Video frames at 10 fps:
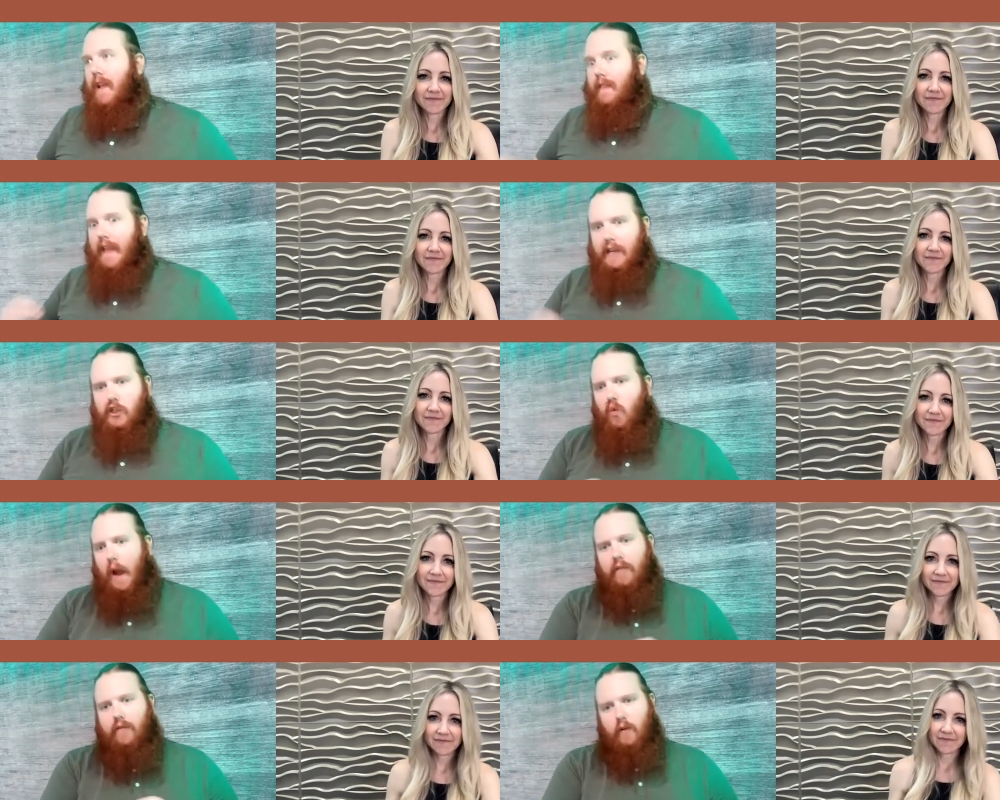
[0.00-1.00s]
Speaker 1: they do
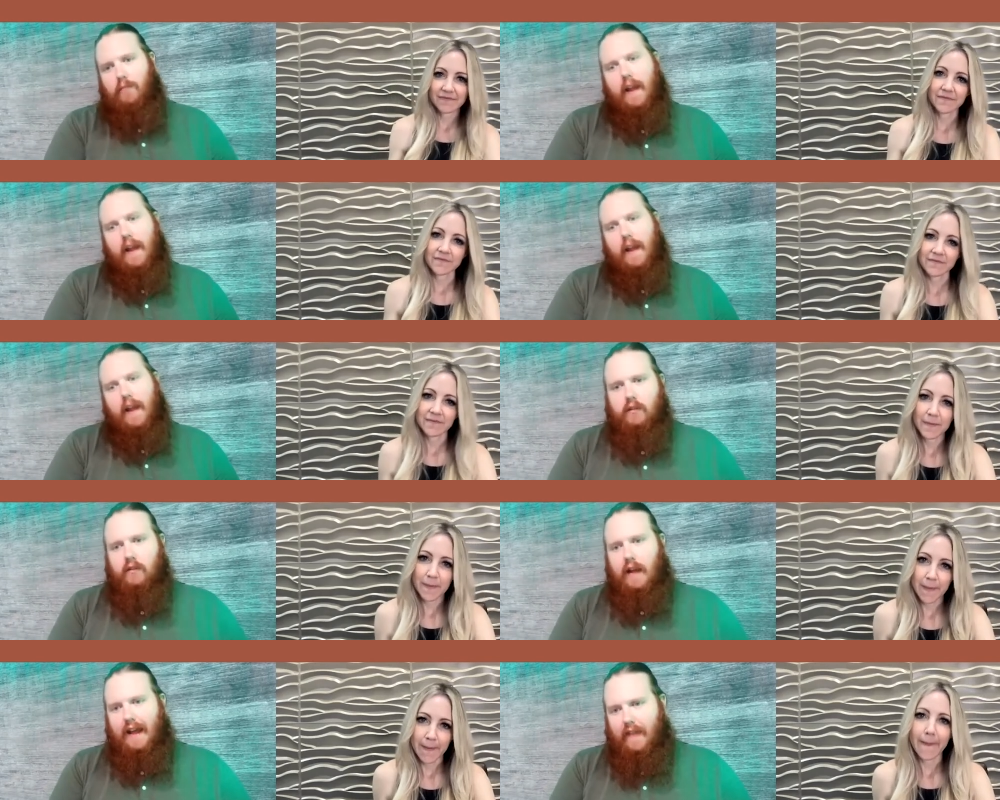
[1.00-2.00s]
have their place
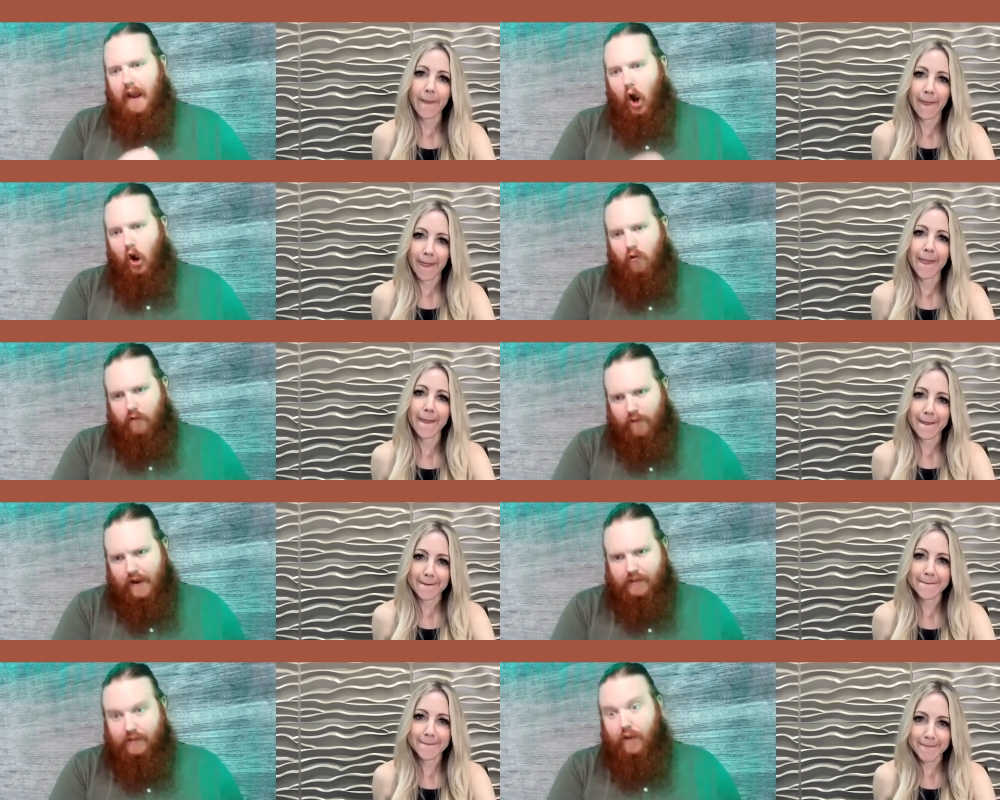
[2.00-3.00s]
and they are
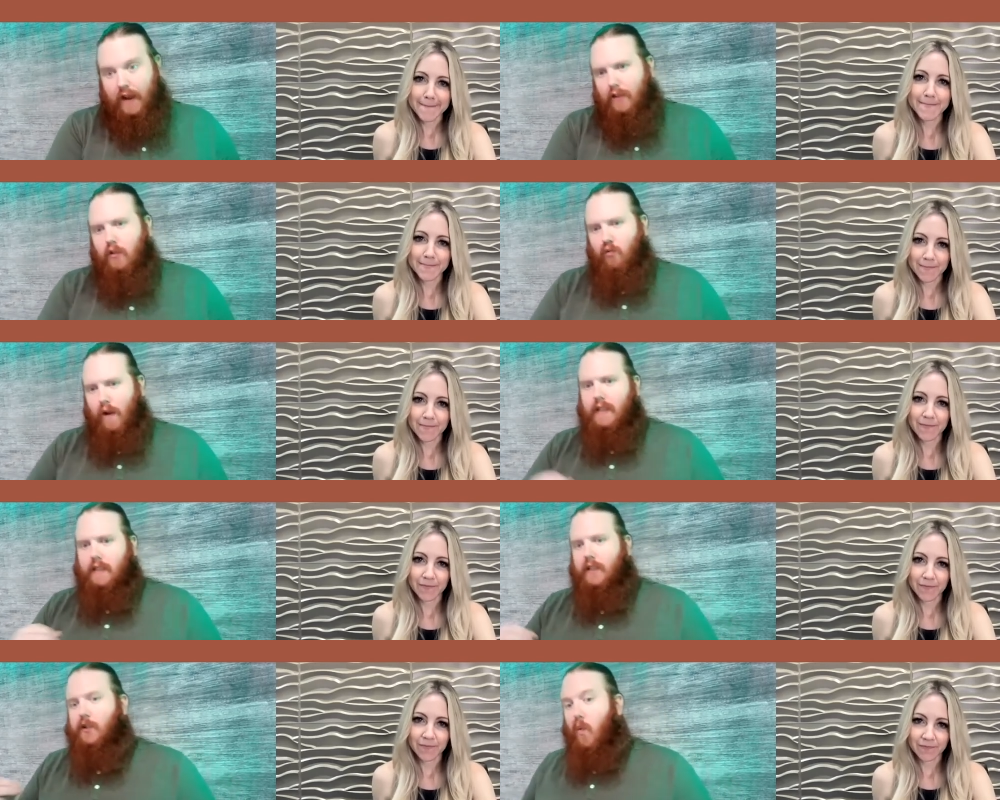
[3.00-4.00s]
effective in the right
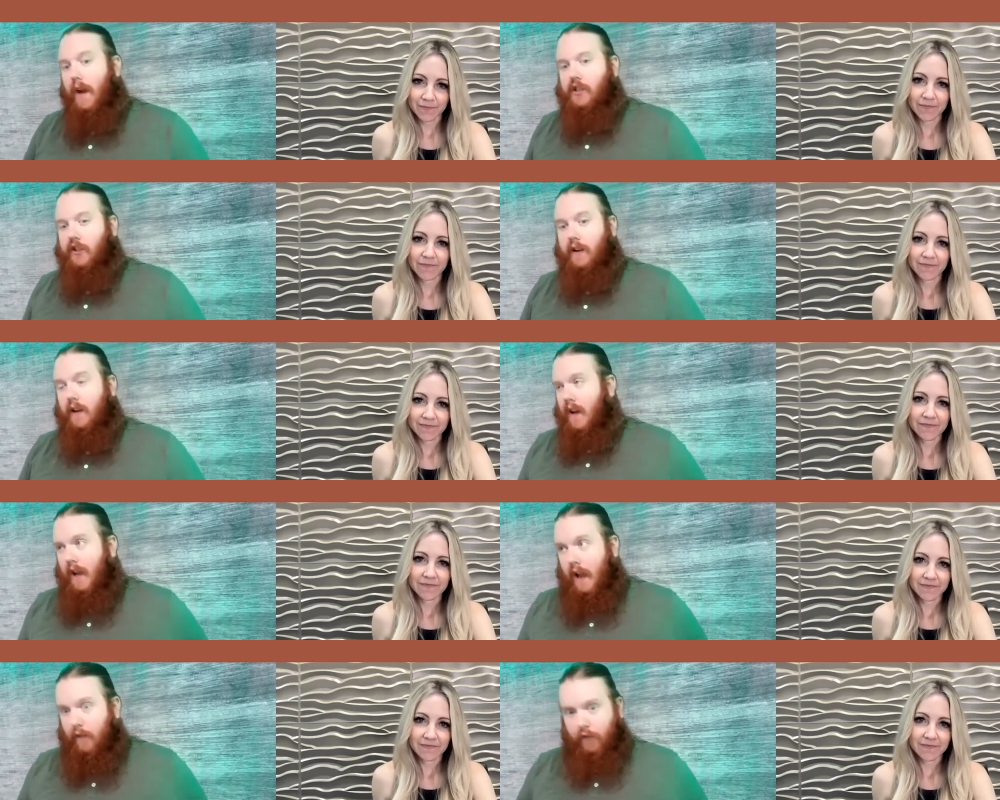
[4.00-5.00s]
situation
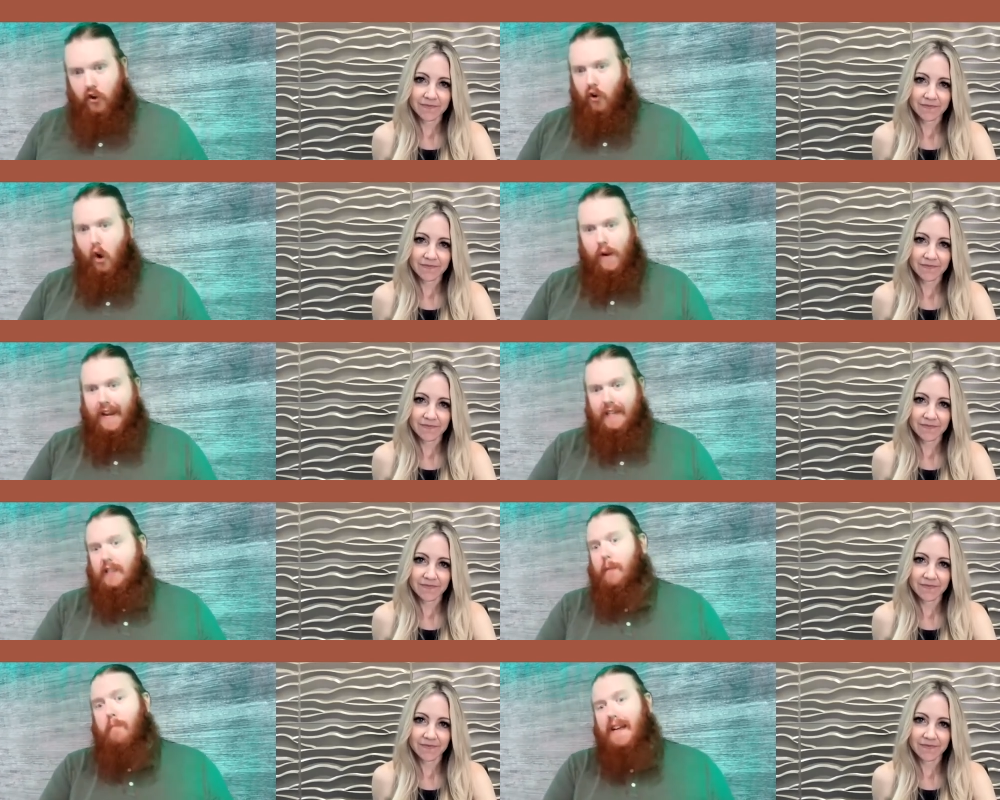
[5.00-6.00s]
if you're going
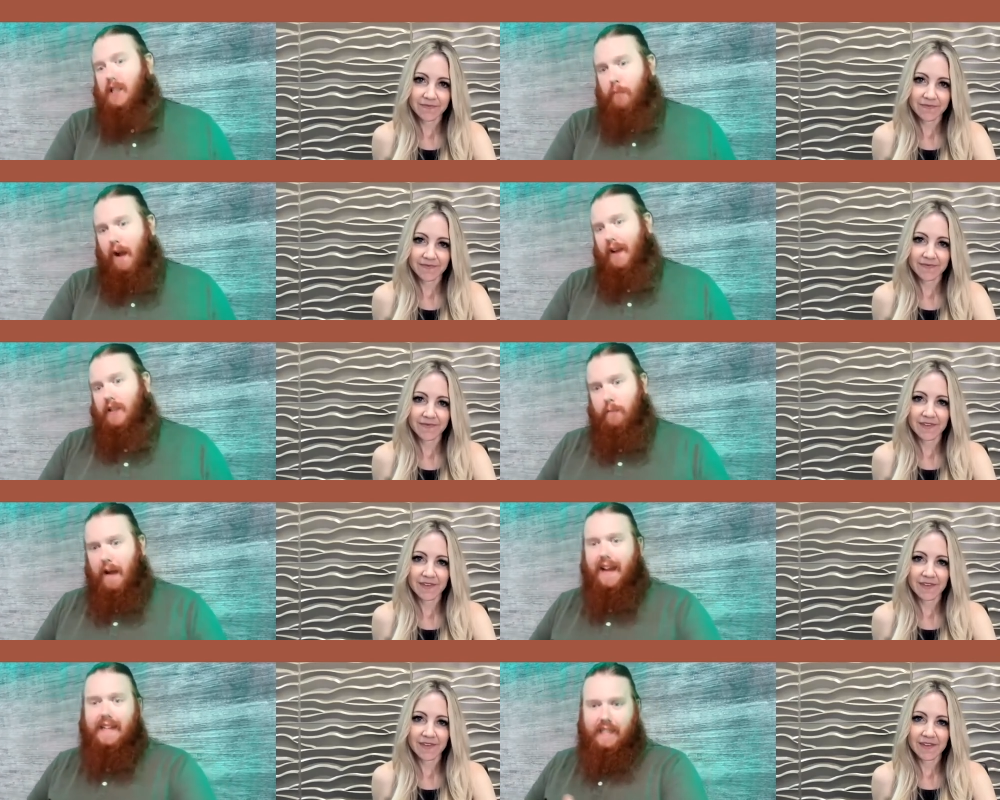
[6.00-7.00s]
into Best Buy to
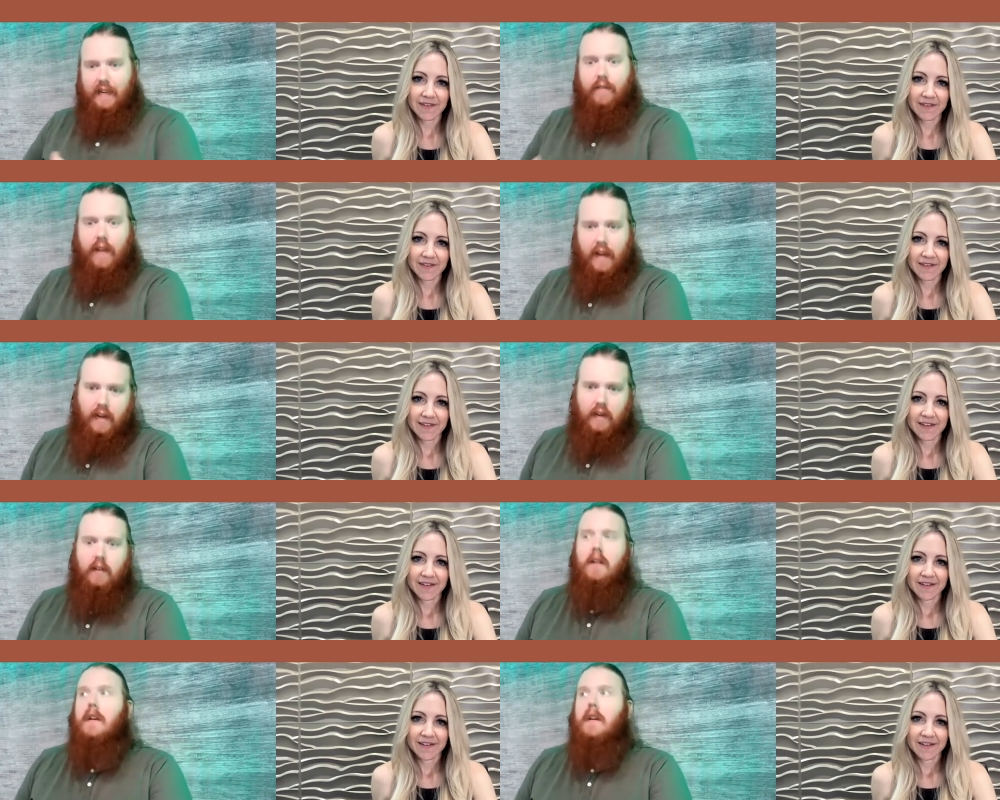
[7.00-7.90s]
buy a TV,